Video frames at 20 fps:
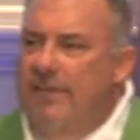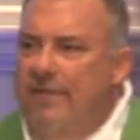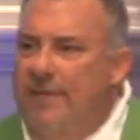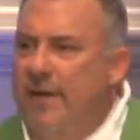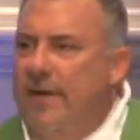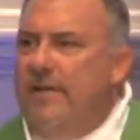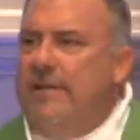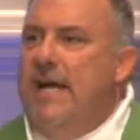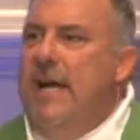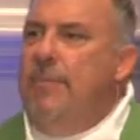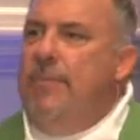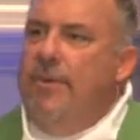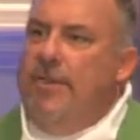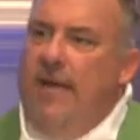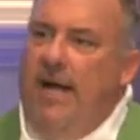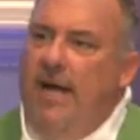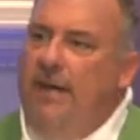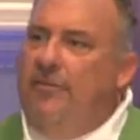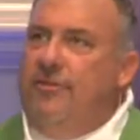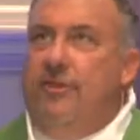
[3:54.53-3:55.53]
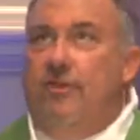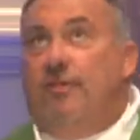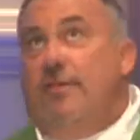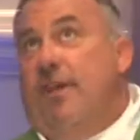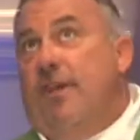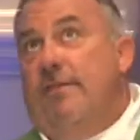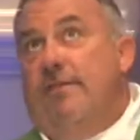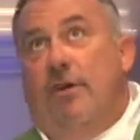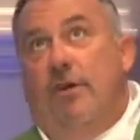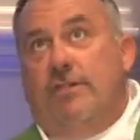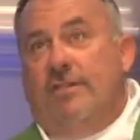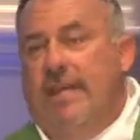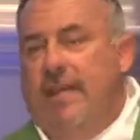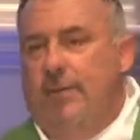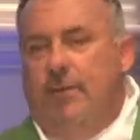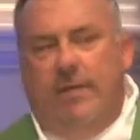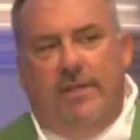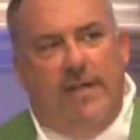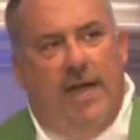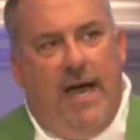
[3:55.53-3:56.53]
filled up with us just
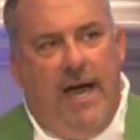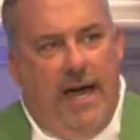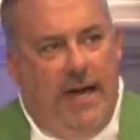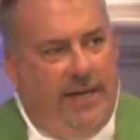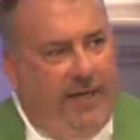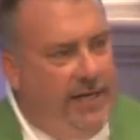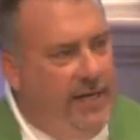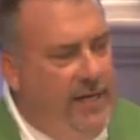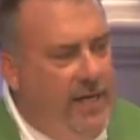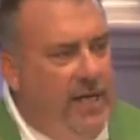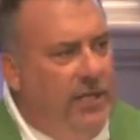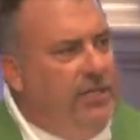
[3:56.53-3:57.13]
conversing with God and